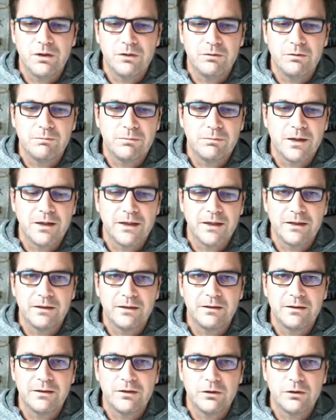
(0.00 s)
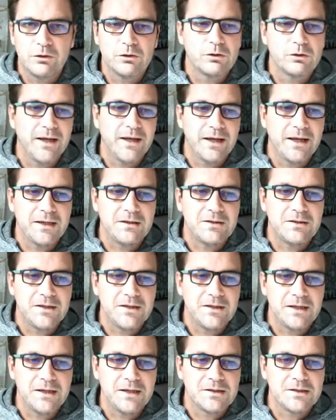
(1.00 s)
you plug in the Google
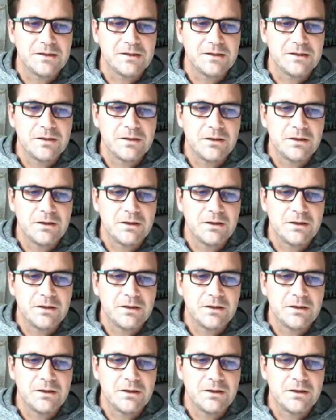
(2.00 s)
AdSense